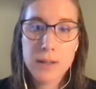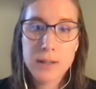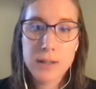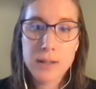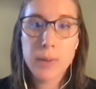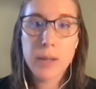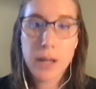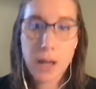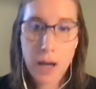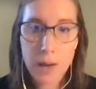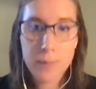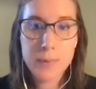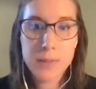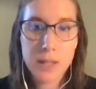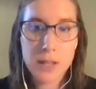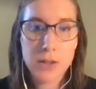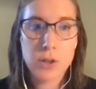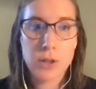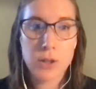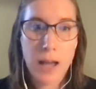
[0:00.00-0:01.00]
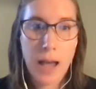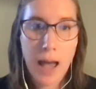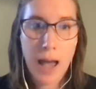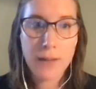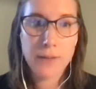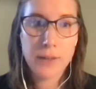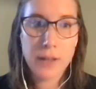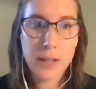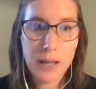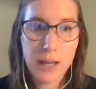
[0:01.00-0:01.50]
to become such an
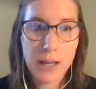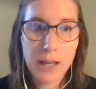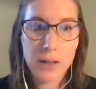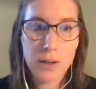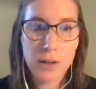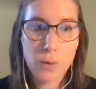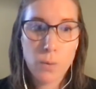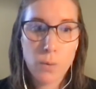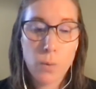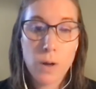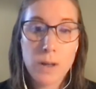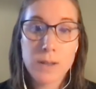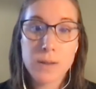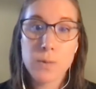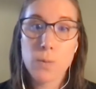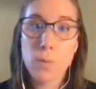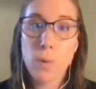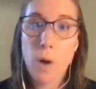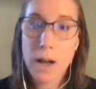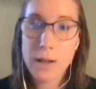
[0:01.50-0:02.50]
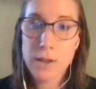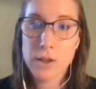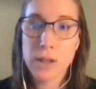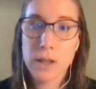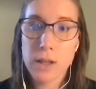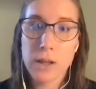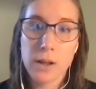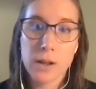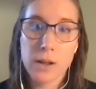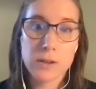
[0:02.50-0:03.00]
advocate was
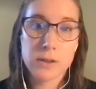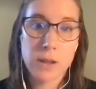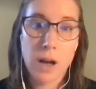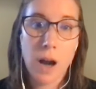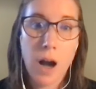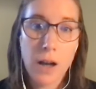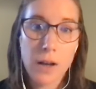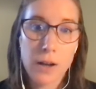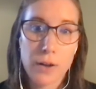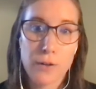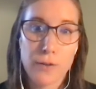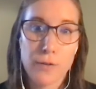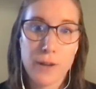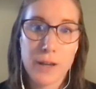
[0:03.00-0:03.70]
watching her daughter